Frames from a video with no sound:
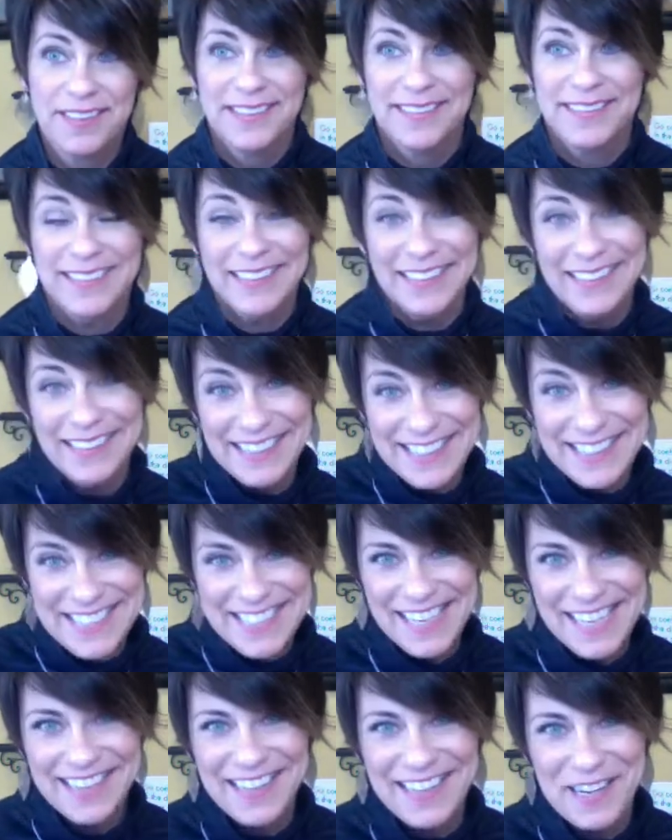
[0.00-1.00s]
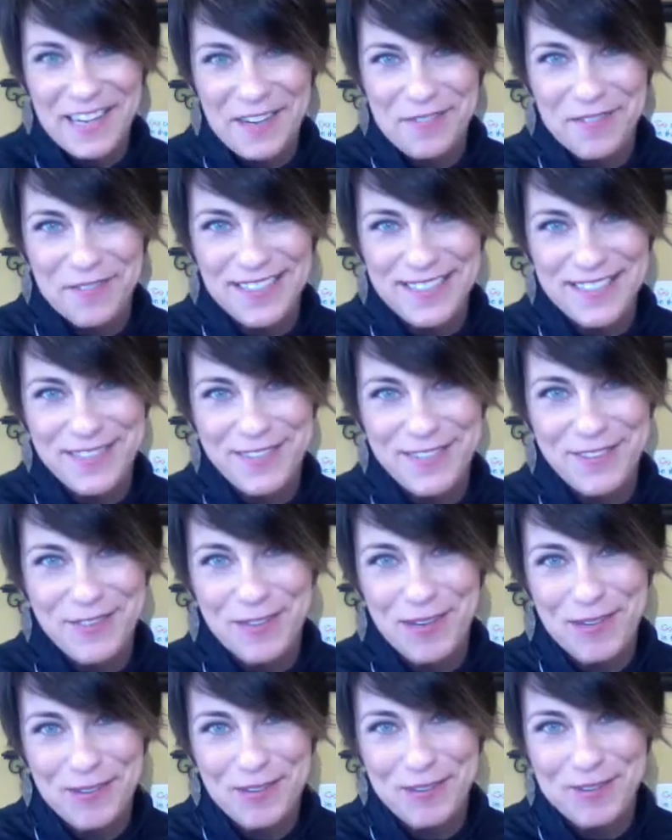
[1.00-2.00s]
inside that event so that
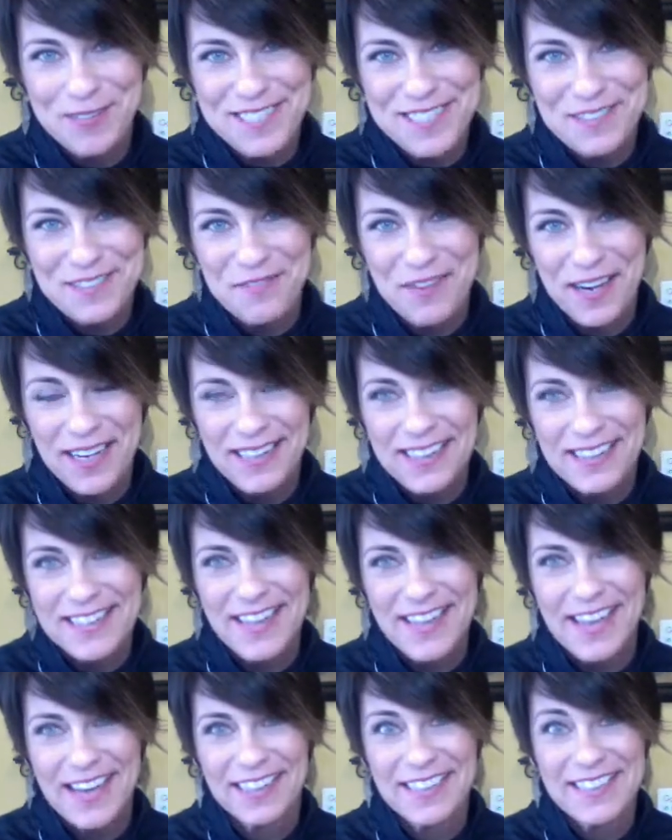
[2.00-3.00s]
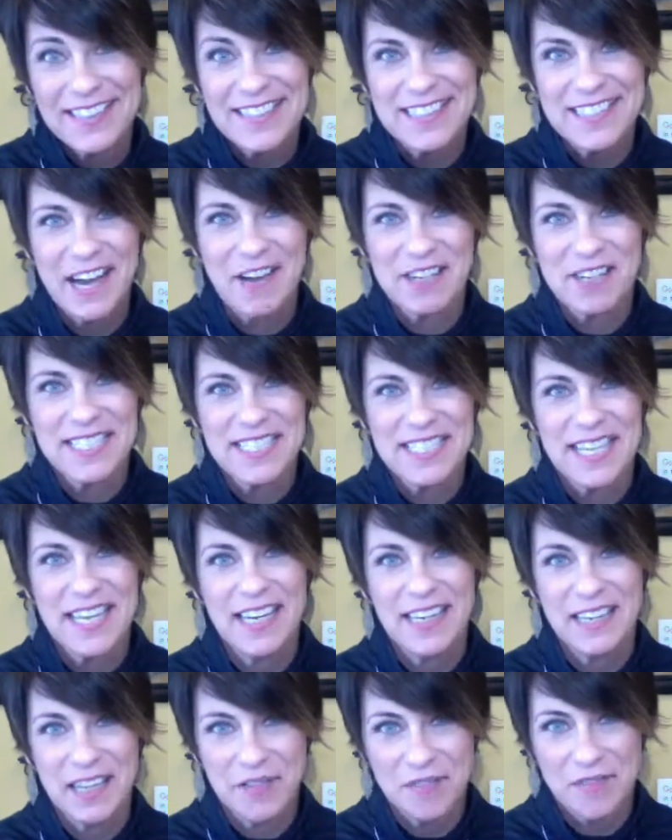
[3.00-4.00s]
whoever was invited to that can see how
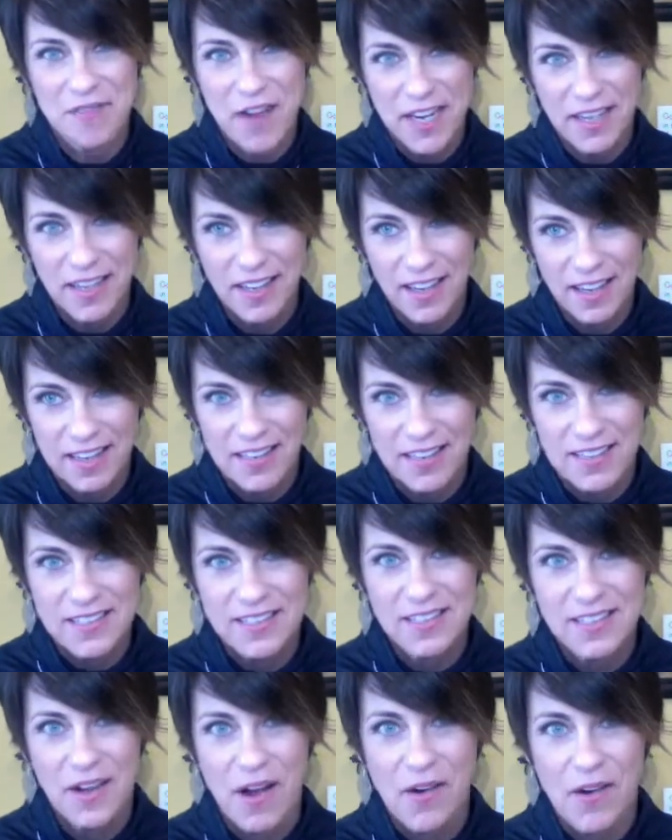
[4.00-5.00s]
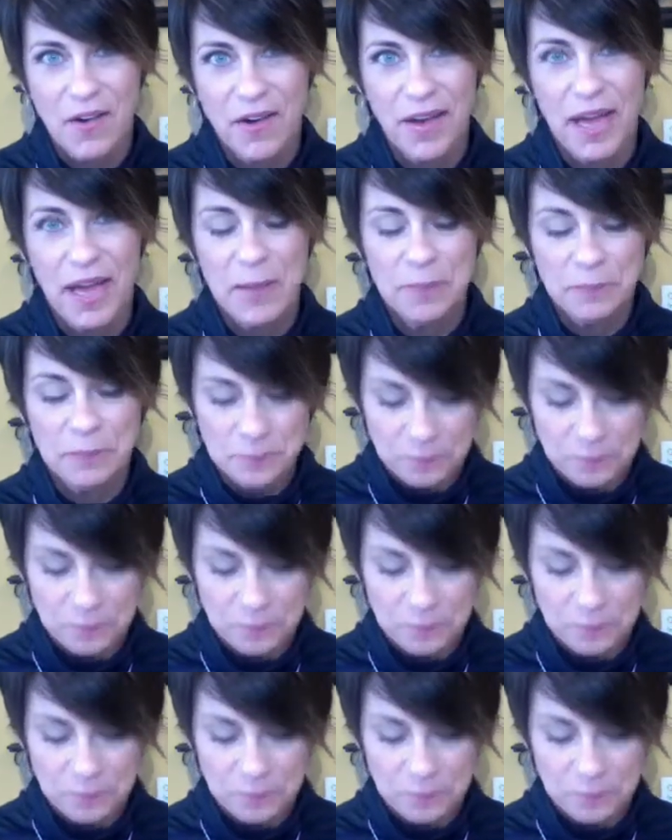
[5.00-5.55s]
exciting and fun it is, okay?